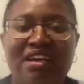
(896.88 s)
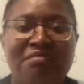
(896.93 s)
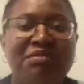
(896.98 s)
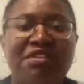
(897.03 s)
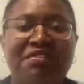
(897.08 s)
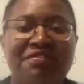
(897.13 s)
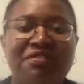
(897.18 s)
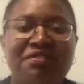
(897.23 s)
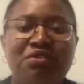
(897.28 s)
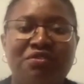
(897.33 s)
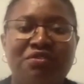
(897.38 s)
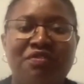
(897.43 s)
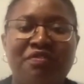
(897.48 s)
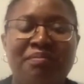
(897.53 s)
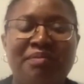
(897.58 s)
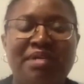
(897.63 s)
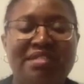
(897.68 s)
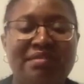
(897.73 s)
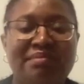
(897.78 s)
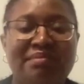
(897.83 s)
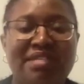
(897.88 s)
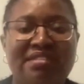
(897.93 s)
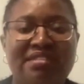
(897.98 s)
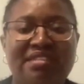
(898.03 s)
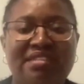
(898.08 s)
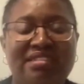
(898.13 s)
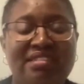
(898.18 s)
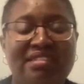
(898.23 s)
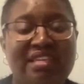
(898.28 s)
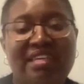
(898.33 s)
the field of
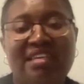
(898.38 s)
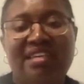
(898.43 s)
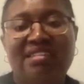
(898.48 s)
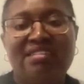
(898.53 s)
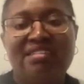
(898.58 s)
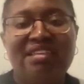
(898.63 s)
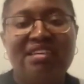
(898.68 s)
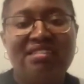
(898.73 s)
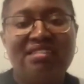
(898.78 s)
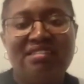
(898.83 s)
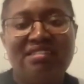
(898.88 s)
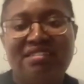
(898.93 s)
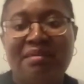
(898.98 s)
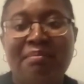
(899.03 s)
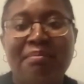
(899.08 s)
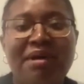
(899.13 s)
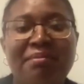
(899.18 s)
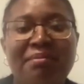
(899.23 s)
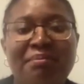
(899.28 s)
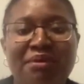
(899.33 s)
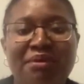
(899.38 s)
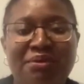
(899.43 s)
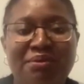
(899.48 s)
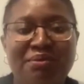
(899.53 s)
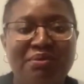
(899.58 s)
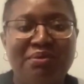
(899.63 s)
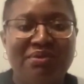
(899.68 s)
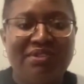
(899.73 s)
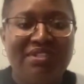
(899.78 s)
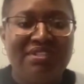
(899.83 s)
mathematics. Like I said, it's a bumpy
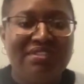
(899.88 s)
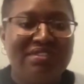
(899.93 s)
road.